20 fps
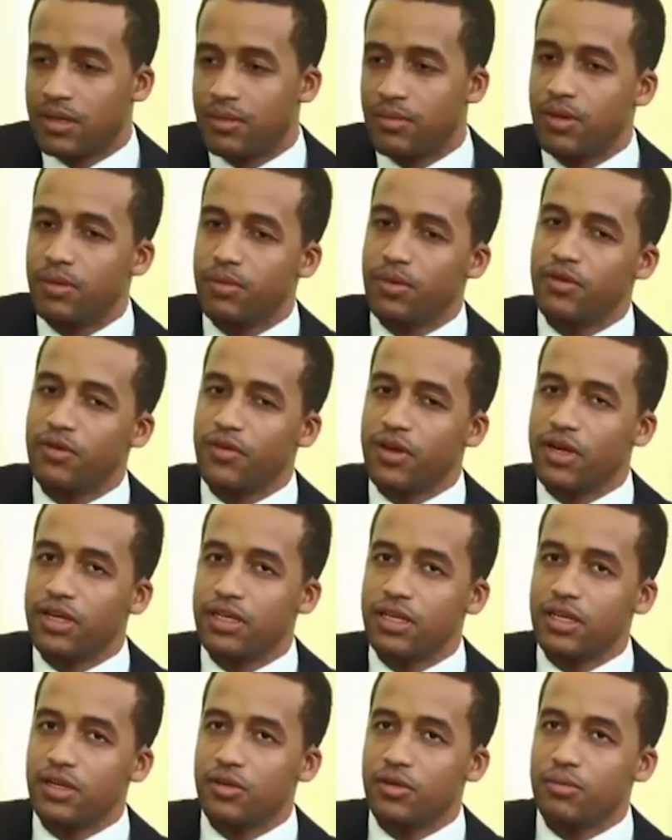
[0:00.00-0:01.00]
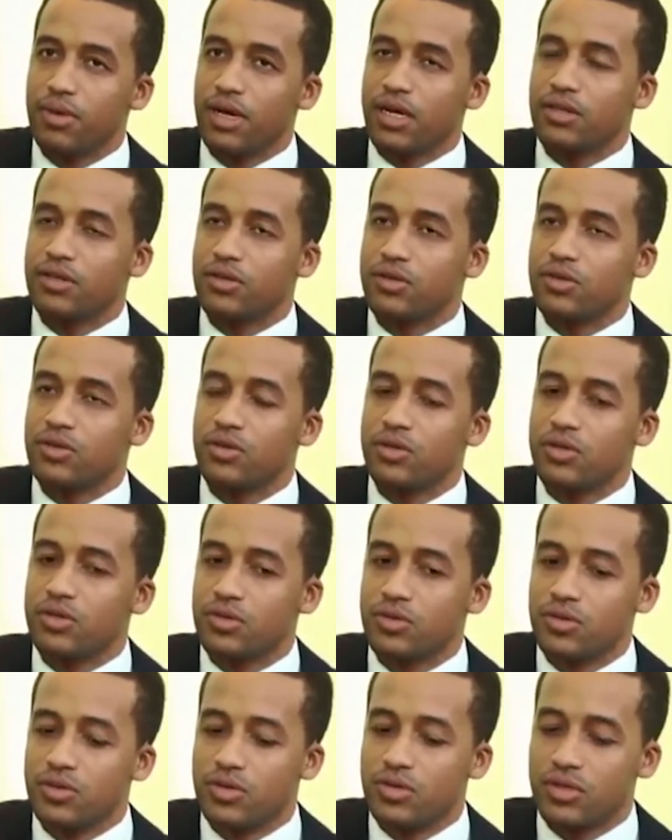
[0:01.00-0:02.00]
But if I can take you back to
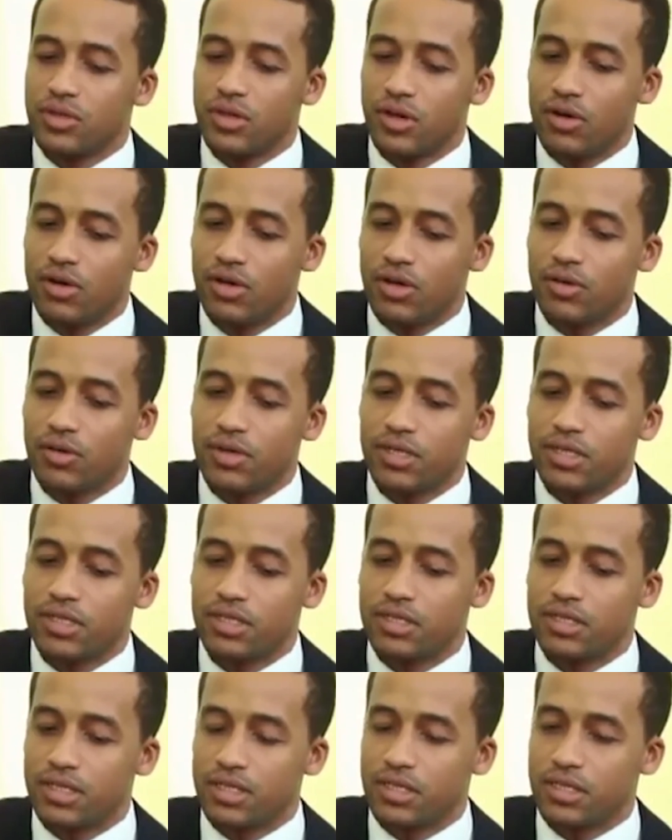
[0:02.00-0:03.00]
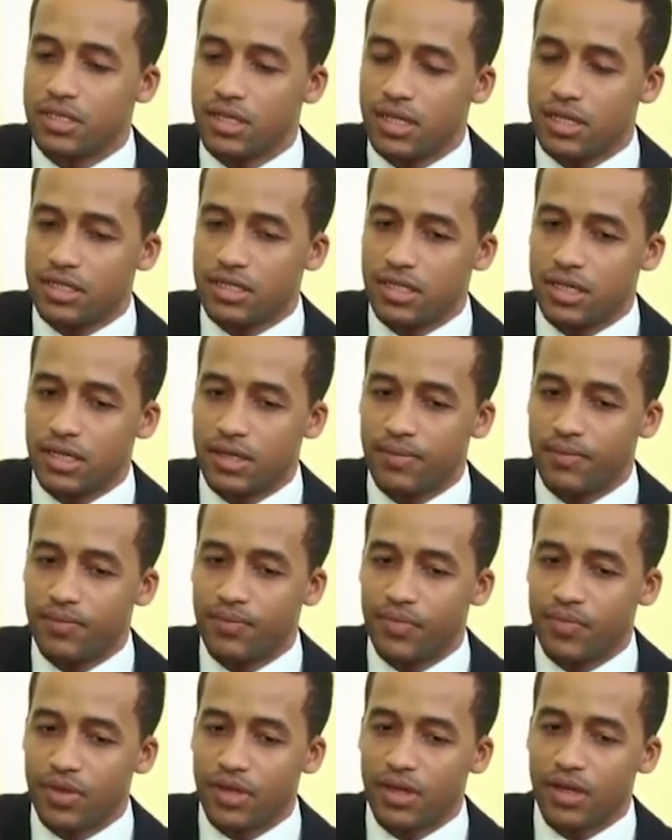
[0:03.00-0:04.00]
an earlier question, just
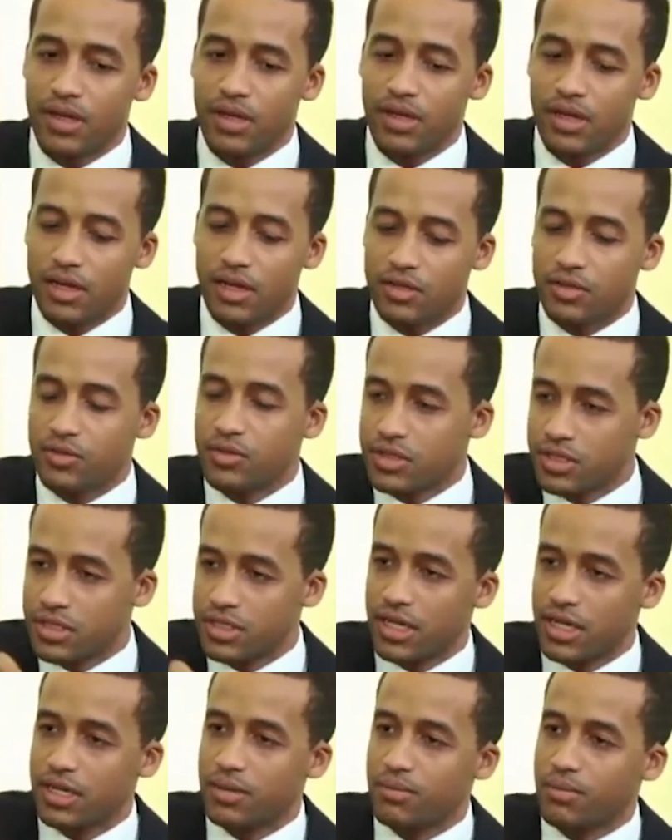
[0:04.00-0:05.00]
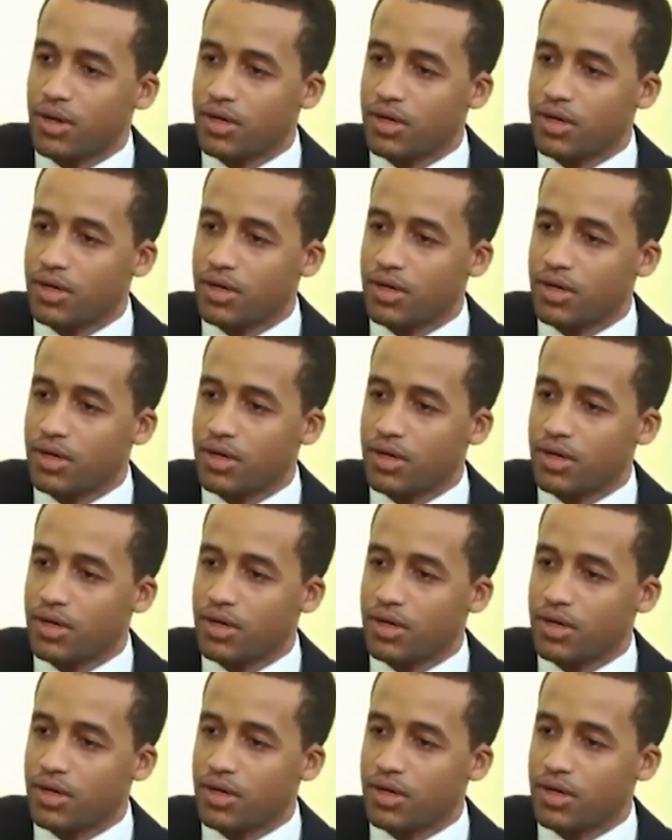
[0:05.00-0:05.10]
because it was the second